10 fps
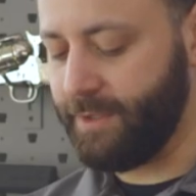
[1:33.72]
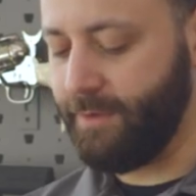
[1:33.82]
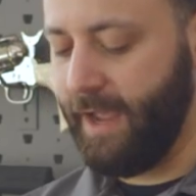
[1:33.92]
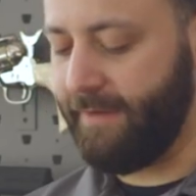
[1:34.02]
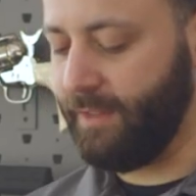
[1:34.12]
so
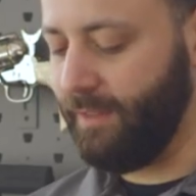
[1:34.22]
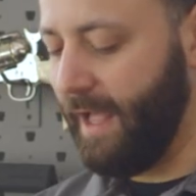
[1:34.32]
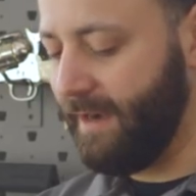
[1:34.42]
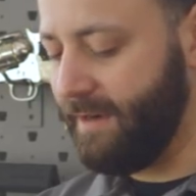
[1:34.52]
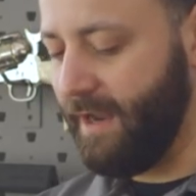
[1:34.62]
you have a
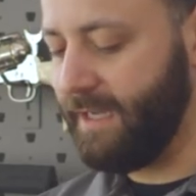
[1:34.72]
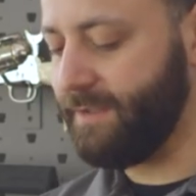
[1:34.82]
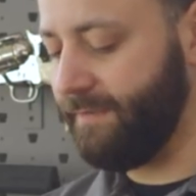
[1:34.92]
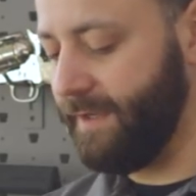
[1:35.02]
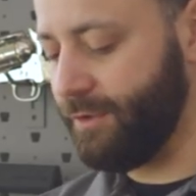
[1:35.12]
lot of
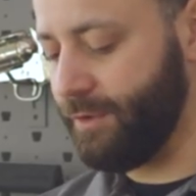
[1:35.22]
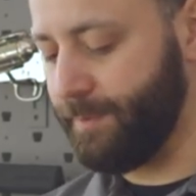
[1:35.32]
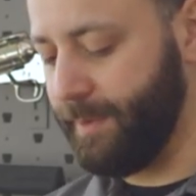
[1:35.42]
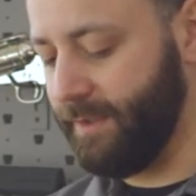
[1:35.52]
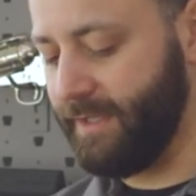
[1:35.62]
nice features
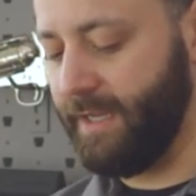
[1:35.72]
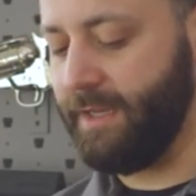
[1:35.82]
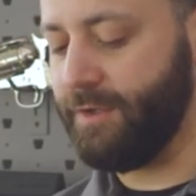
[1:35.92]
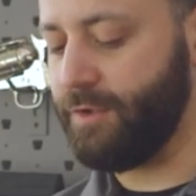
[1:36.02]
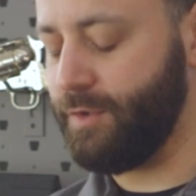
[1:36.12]
built
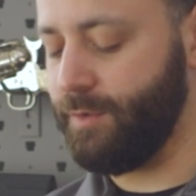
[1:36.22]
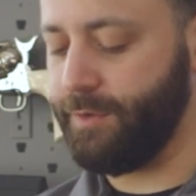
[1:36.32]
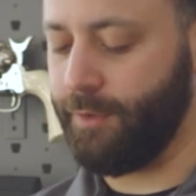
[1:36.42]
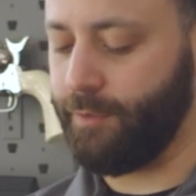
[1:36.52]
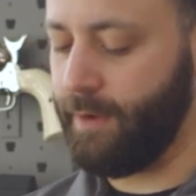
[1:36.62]
into
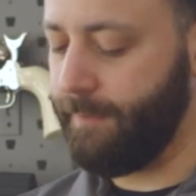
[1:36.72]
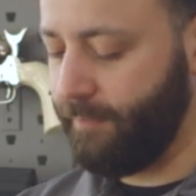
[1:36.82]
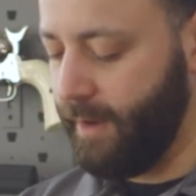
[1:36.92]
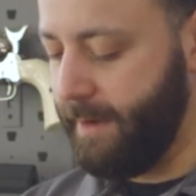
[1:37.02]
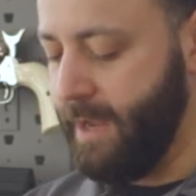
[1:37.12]
your grip
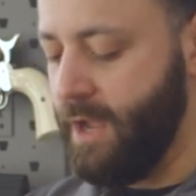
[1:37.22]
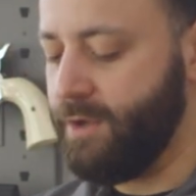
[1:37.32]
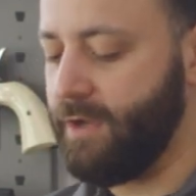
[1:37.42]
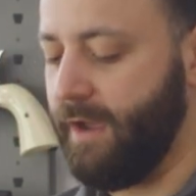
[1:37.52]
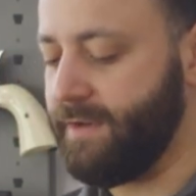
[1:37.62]
frame.
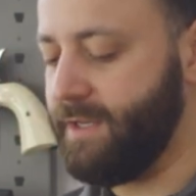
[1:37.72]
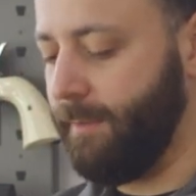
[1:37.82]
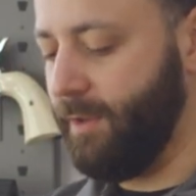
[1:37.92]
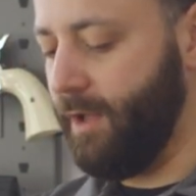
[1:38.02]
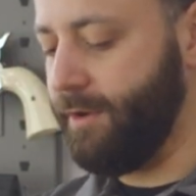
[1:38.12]
You have a double